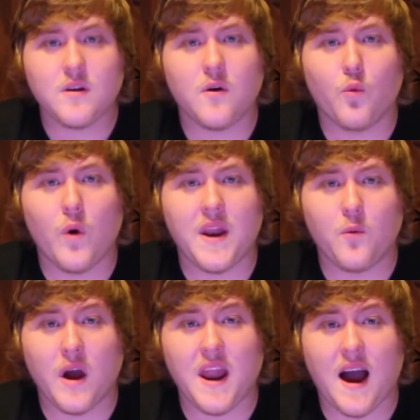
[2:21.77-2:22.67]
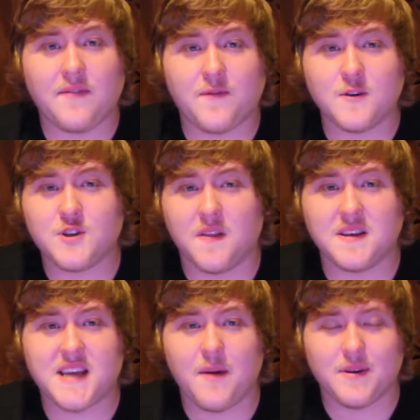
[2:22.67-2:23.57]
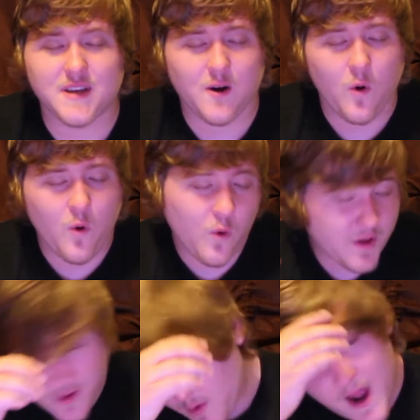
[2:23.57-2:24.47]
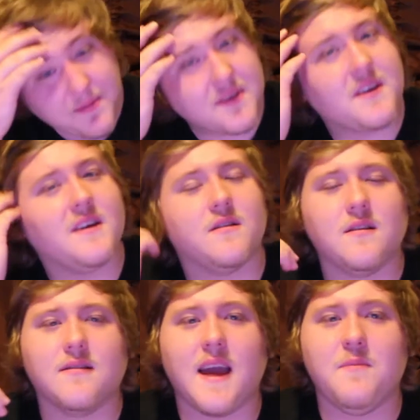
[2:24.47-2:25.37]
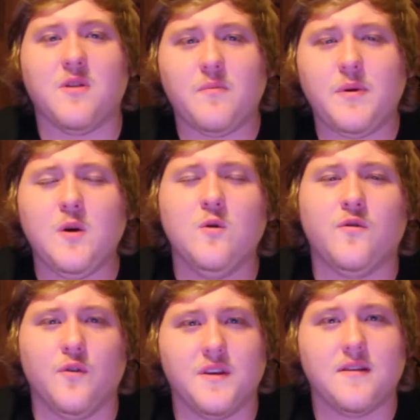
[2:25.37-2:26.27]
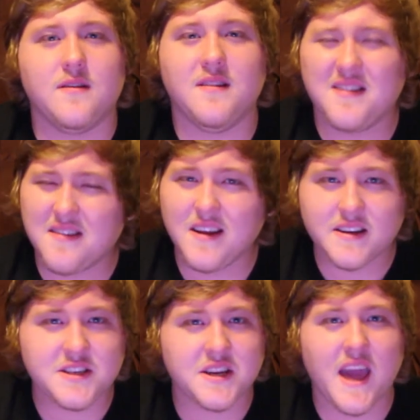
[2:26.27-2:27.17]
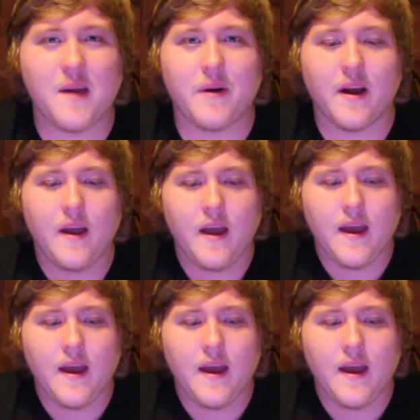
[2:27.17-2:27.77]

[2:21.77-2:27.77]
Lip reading: When I first saw this game, I was like, holy crap, this game is beautiful. This is next-gen gaming.